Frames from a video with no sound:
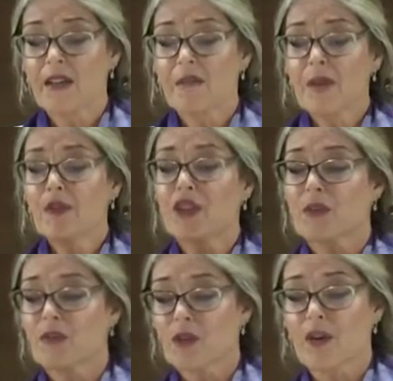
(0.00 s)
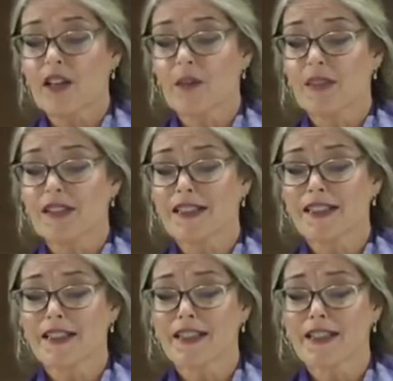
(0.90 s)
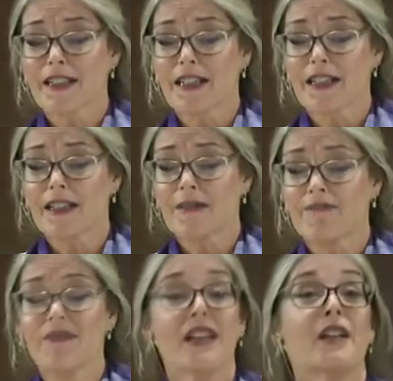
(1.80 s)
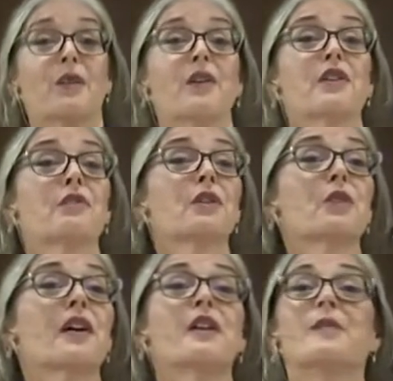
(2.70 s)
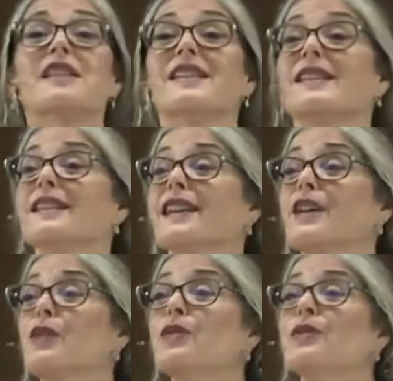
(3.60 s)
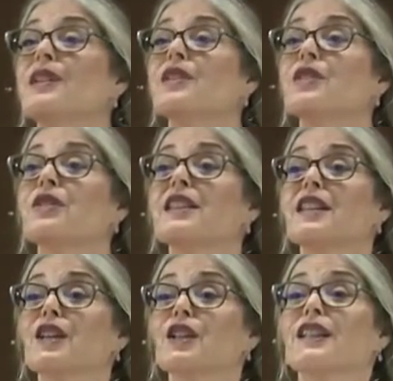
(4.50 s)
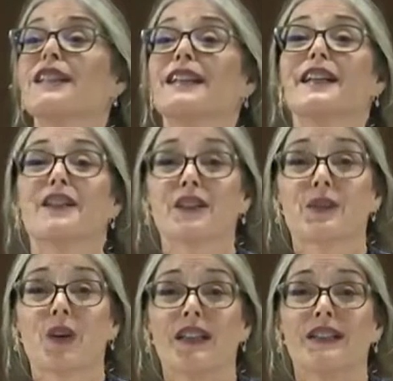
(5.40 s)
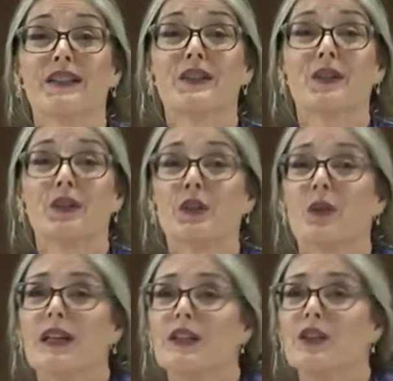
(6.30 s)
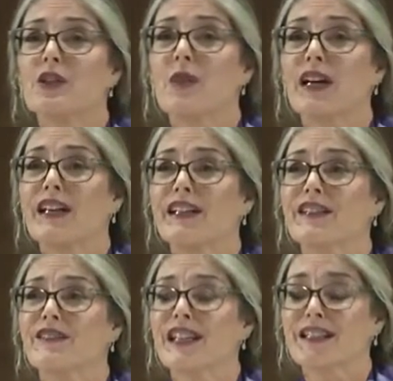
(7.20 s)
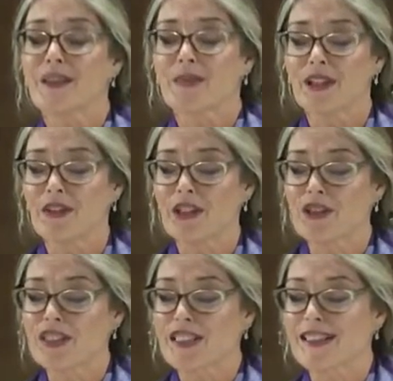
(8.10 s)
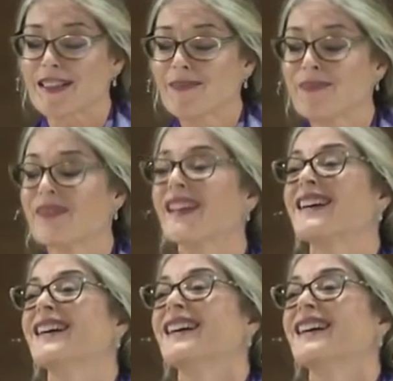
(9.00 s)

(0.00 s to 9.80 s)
Membership requirements. One of the requirements is a UU history session like this one. So you're well on your way if that's something you're interested in.